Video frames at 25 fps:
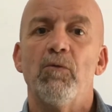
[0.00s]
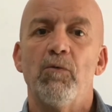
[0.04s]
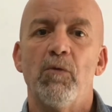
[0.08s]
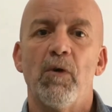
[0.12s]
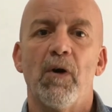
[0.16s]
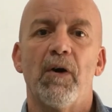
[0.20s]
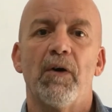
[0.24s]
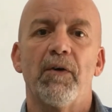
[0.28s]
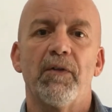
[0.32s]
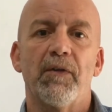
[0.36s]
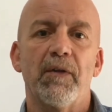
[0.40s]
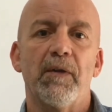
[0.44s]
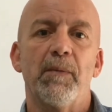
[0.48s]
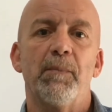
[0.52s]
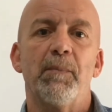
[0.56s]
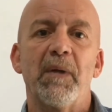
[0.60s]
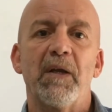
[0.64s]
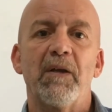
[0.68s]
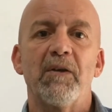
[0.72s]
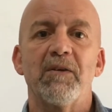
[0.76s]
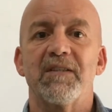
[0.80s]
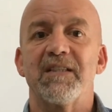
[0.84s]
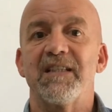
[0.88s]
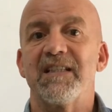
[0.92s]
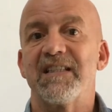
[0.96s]
rather than
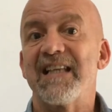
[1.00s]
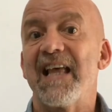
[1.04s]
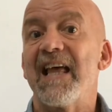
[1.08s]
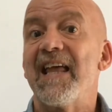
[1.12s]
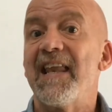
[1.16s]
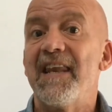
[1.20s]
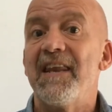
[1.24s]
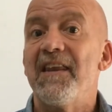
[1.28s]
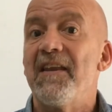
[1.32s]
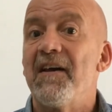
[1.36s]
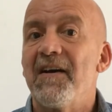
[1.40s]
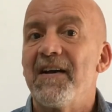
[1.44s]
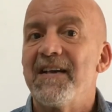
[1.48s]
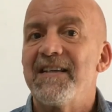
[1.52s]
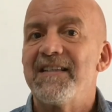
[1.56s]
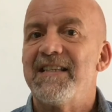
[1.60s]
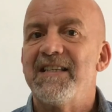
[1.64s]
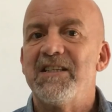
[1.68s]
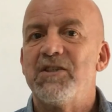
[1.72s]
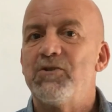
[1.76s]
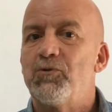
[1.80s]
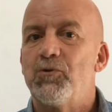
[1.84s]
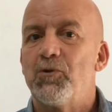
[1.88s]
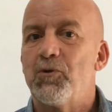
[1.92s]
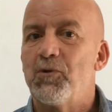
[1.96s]
because it's that
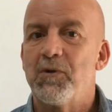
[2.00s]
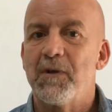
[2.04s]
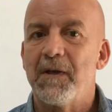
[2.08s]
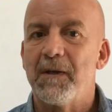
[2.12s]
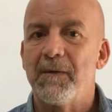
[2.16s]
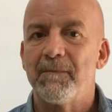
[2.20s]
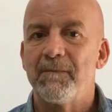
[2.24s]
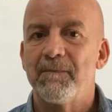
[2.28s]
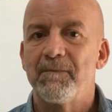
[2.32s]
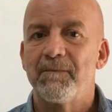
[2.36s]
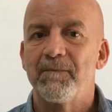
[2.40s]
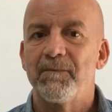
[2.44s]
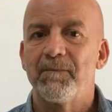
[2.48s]
nicest drawing.